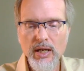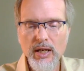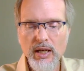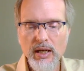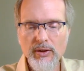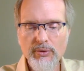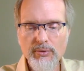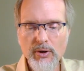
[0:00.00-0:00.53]

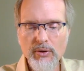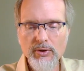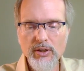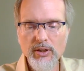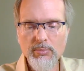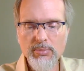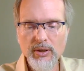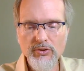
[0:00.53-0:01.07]
and thrown into
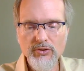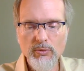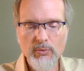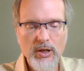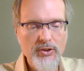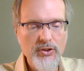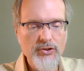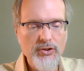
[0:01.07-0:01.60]
prison, while
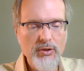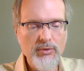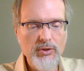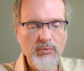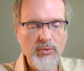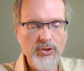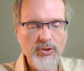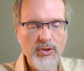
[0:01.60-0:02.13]
the children
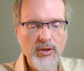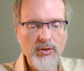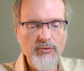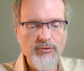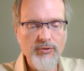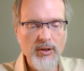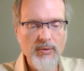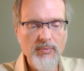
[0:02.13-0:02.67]
were turned
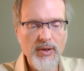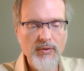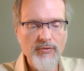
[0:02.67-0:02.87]
from